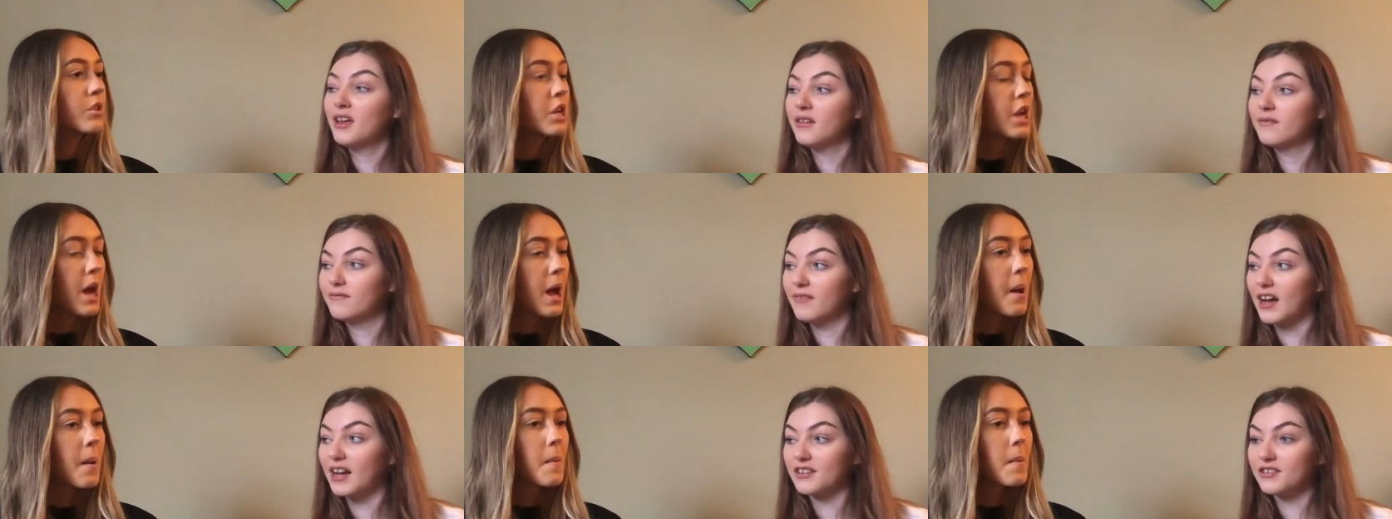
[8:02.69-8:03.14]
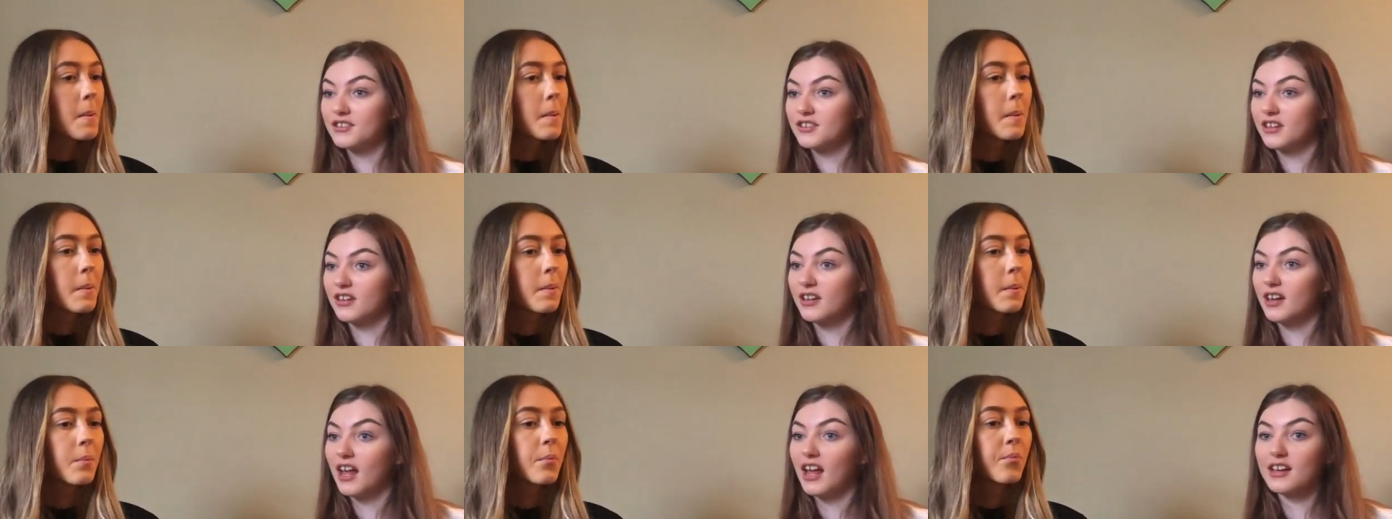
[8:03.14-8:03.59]

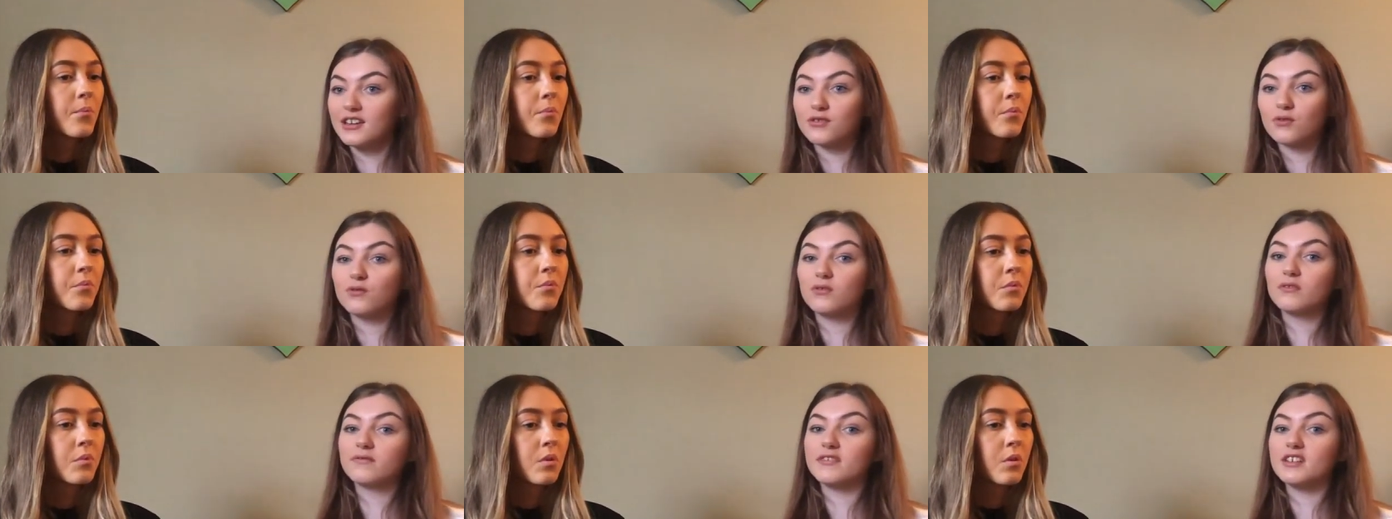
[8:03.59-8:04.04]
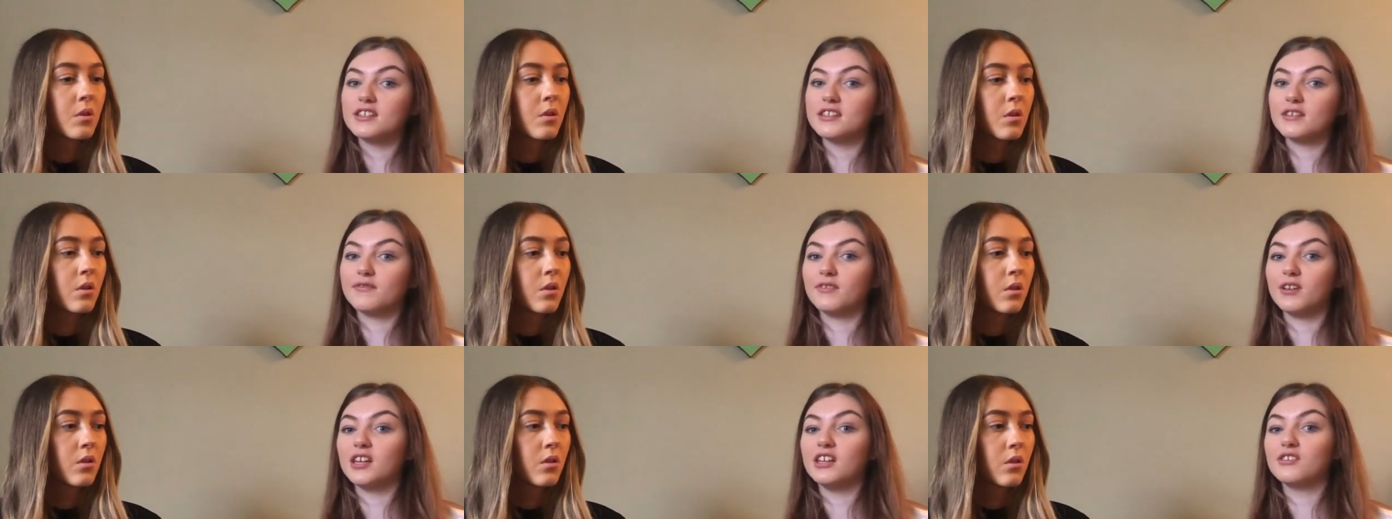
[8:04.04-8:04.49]
Speaker 1: fashion, and all of these
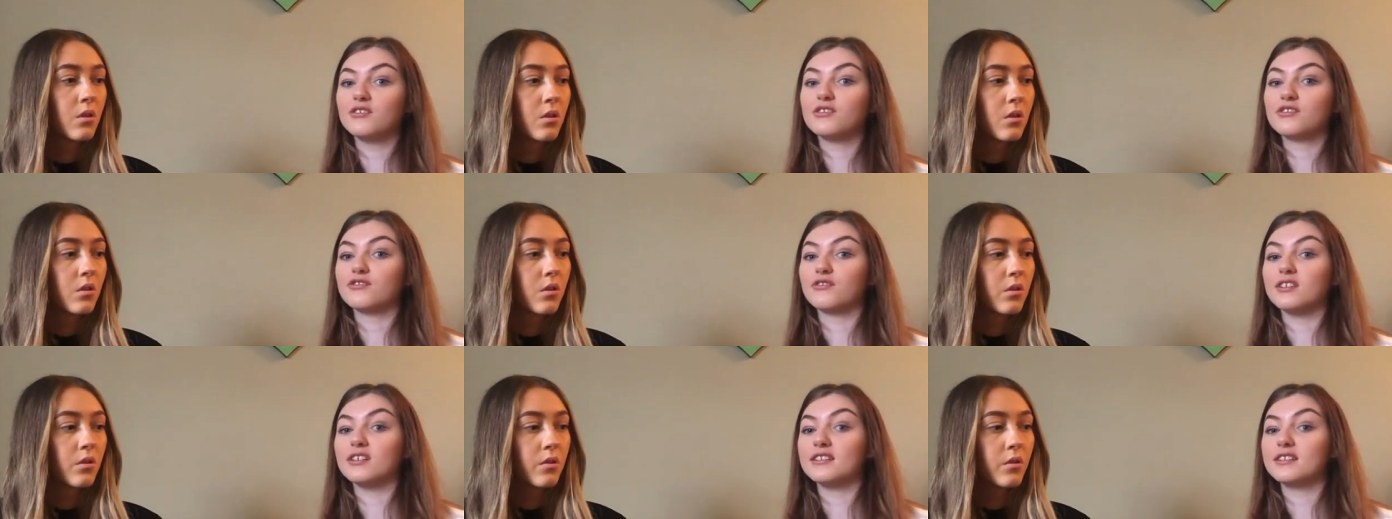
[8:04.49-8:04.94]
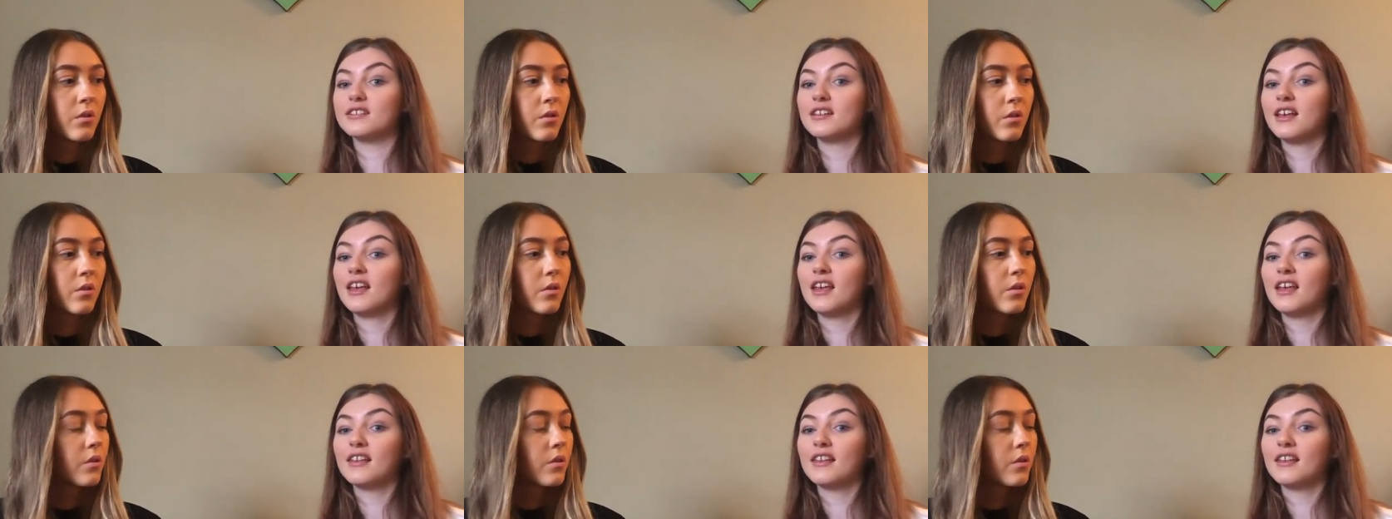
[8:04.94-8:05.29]
different industries